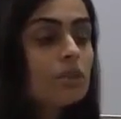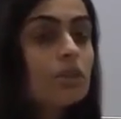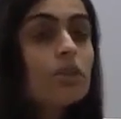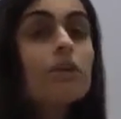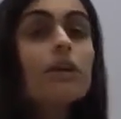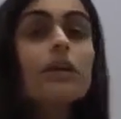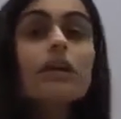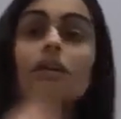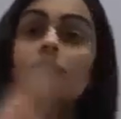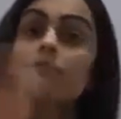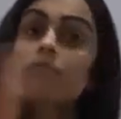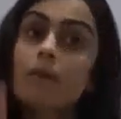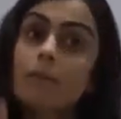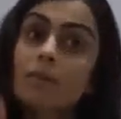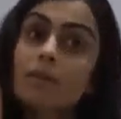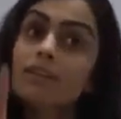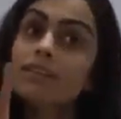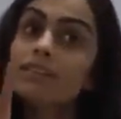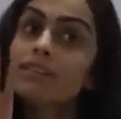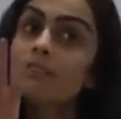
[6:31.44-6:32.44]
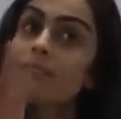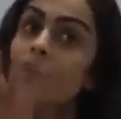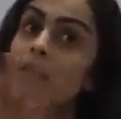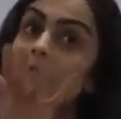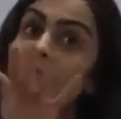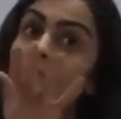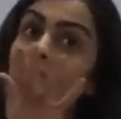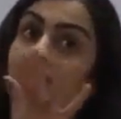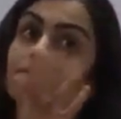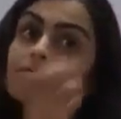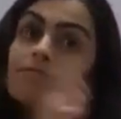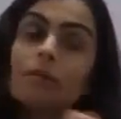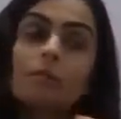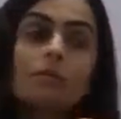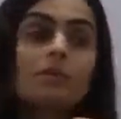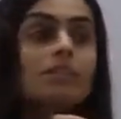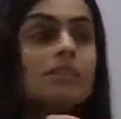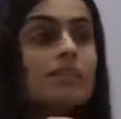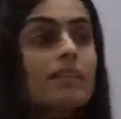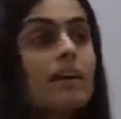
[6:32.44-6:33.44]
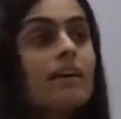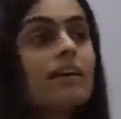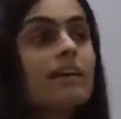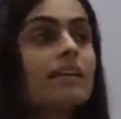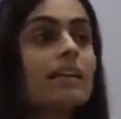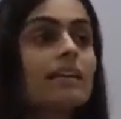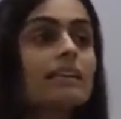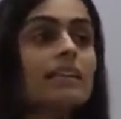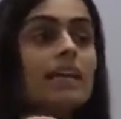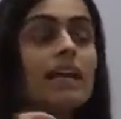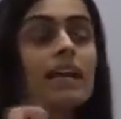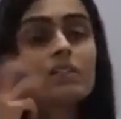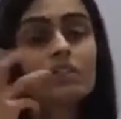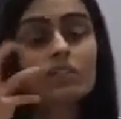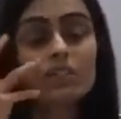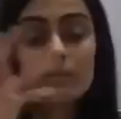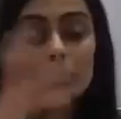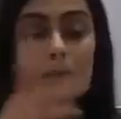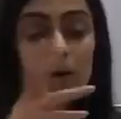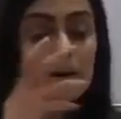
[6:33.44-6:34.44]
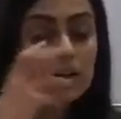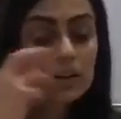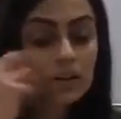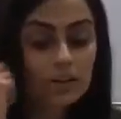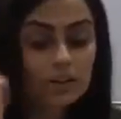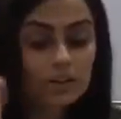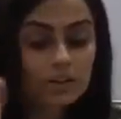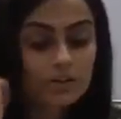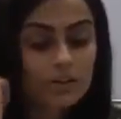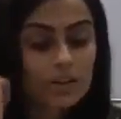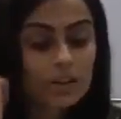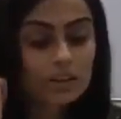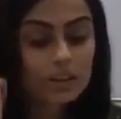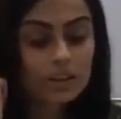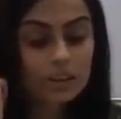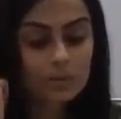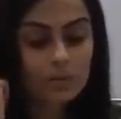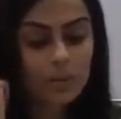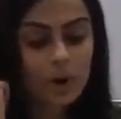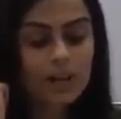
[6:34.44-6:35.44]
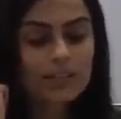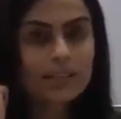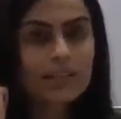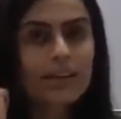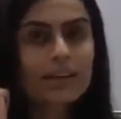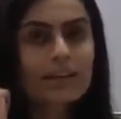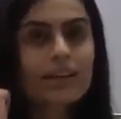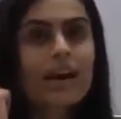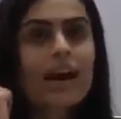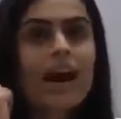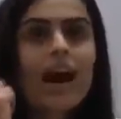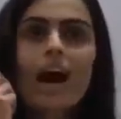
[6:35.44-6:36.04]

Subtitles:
during a feminist developments in feminist theory class, I actually embarked on this research project